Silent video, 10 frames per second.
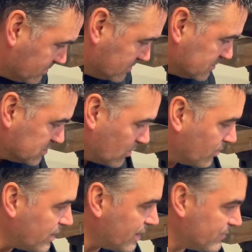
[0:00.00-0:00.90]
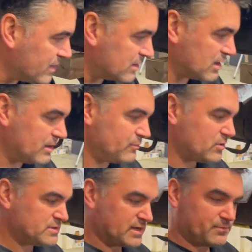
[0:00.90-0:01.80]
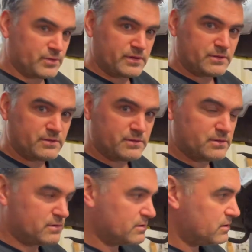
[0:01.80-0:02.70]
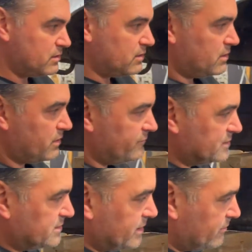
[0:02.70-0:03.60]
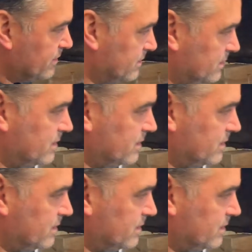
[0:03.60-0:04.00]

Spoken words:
So I made a cardboard template of this area.